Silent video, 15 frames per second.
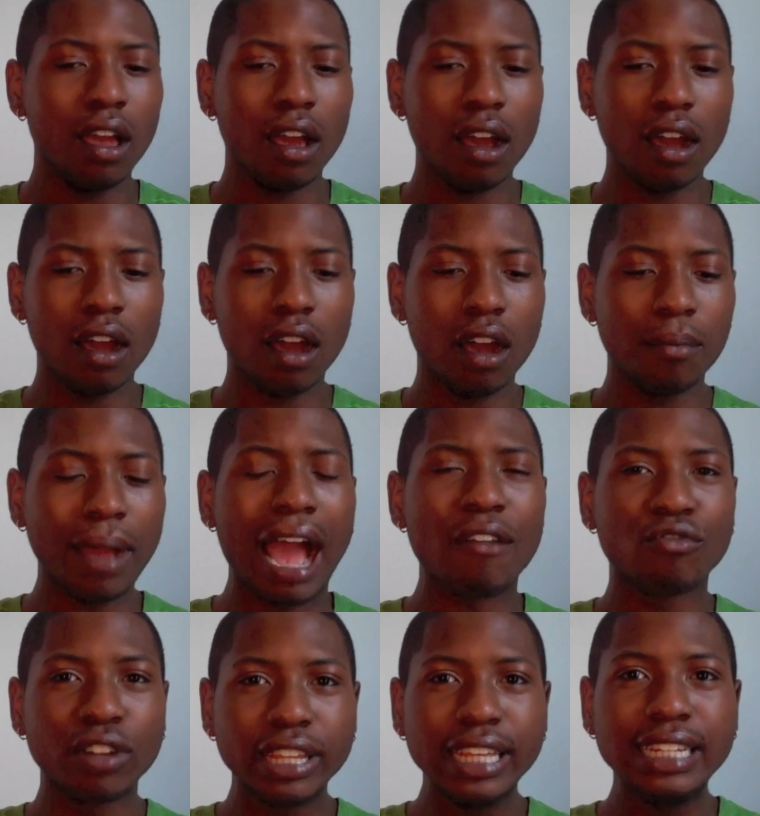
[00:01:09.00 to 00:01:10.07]
Um, I
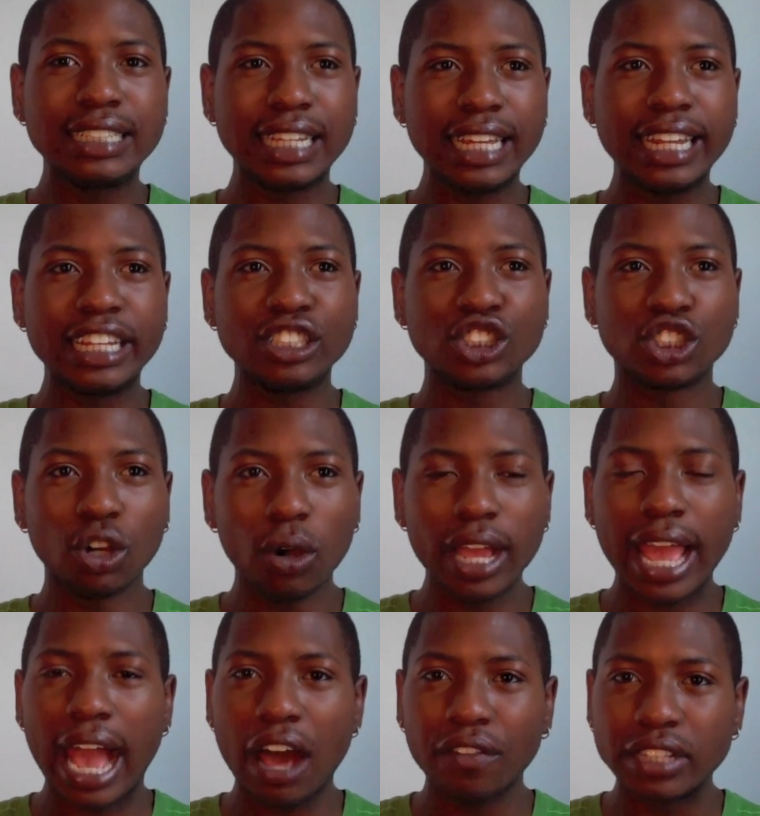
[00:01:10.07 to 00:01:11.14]
really did enjoy
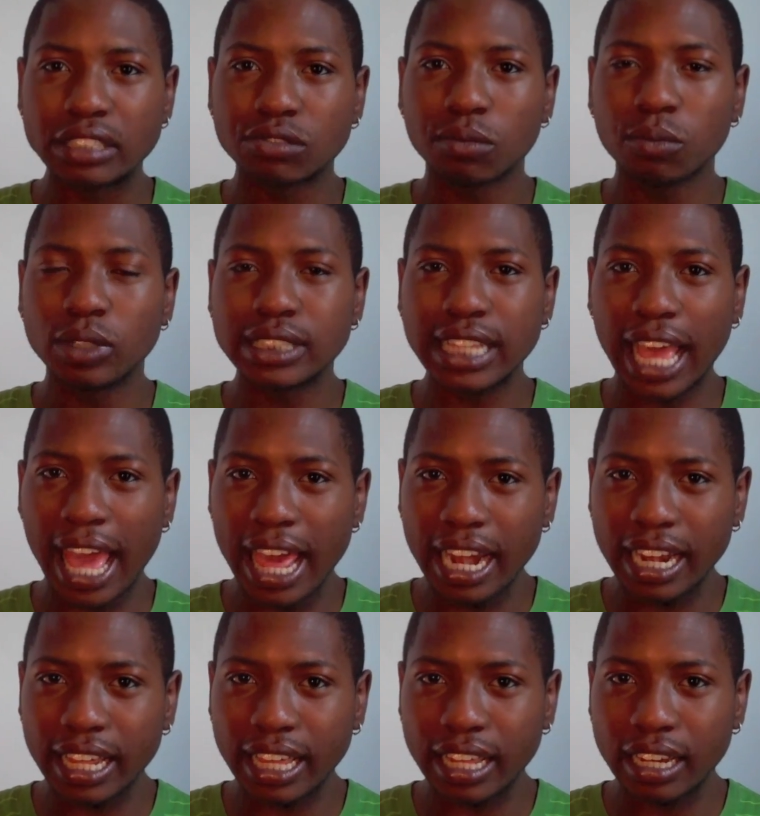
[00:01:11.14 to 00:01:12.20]
how this one was
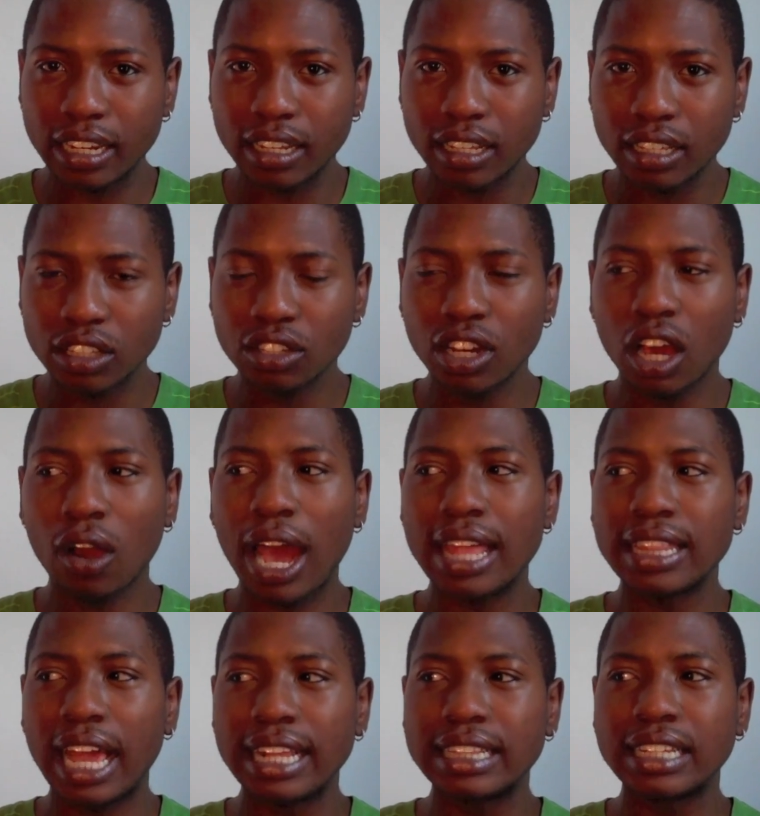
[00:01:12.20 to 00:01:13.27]
edited. You know, I
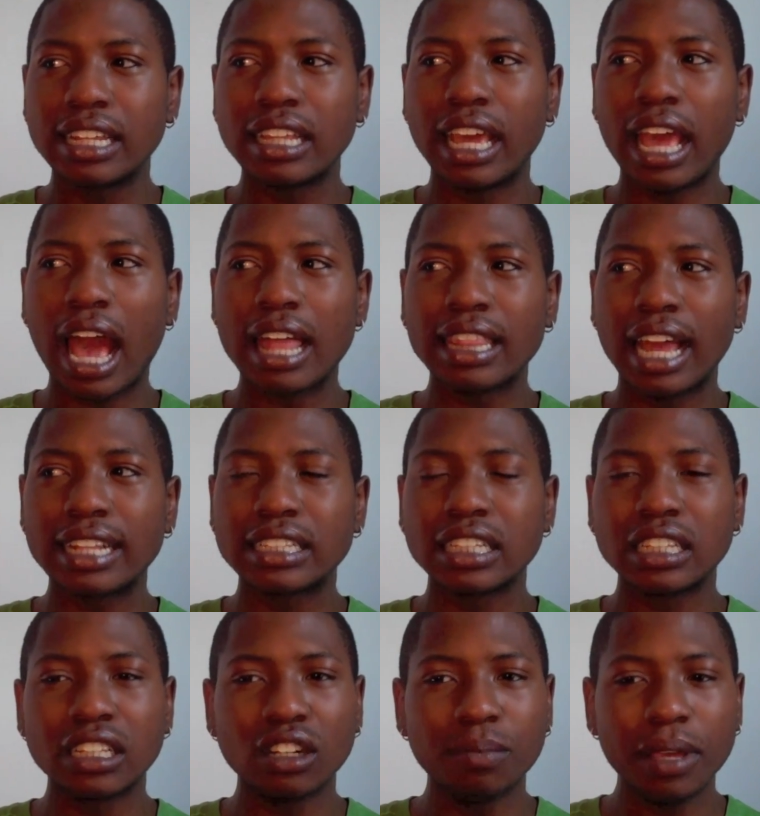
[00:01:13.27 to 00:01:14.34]
liked it. I liked it a
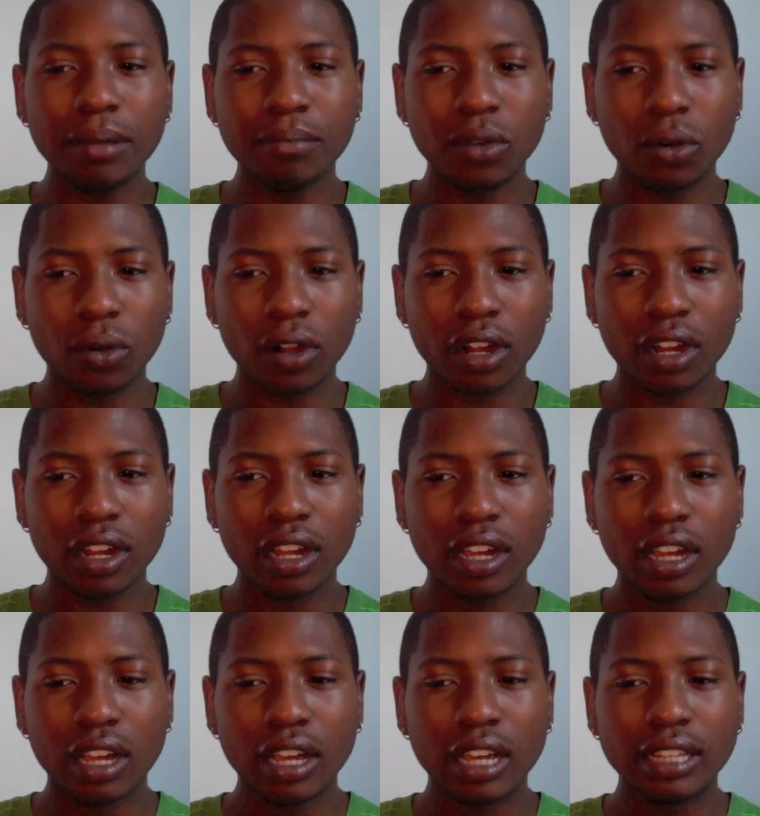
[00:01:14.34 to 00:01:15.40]
little bit more
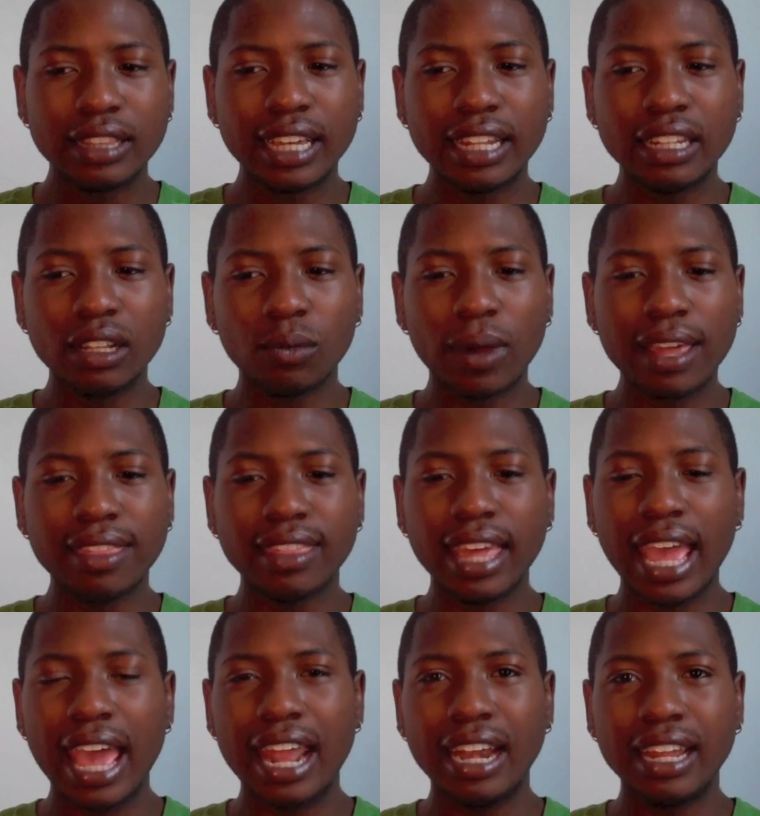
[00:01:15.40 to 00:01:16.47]
than the way they
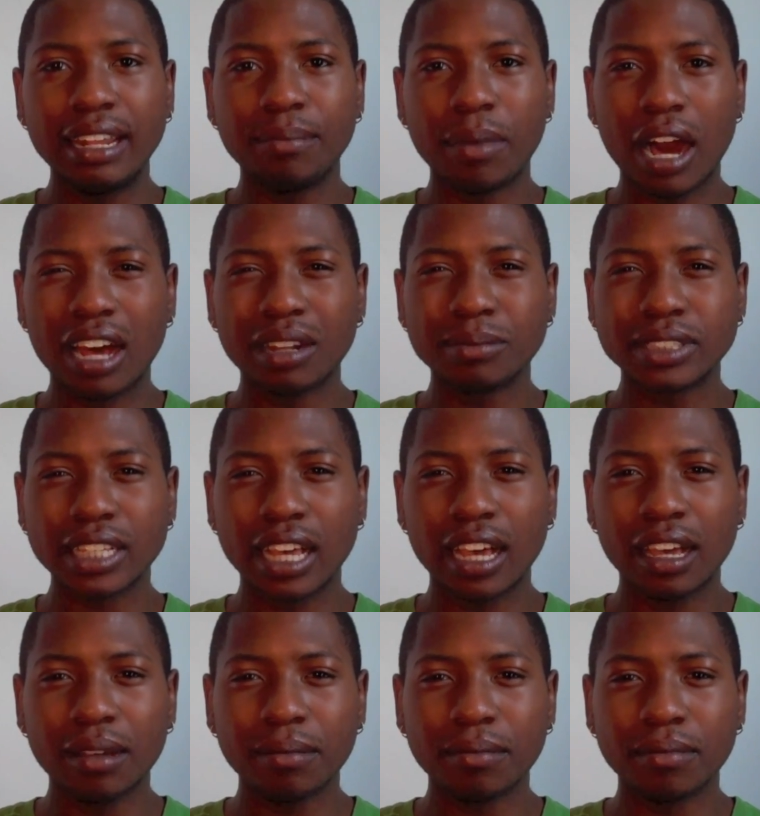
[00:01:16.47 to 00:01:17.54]
edited Bottoms
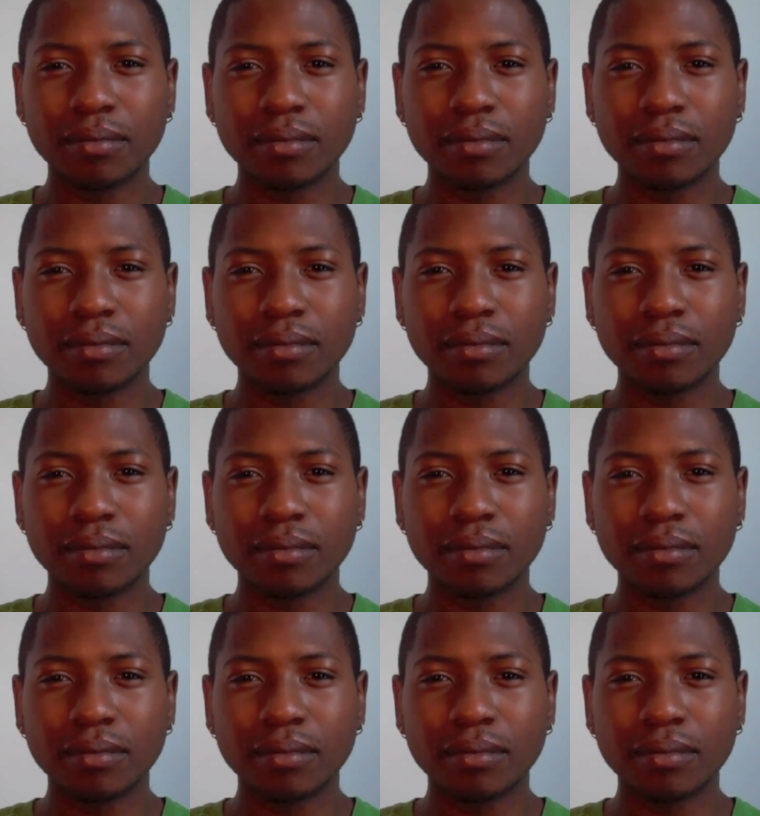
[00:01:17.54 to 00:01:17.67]
Up.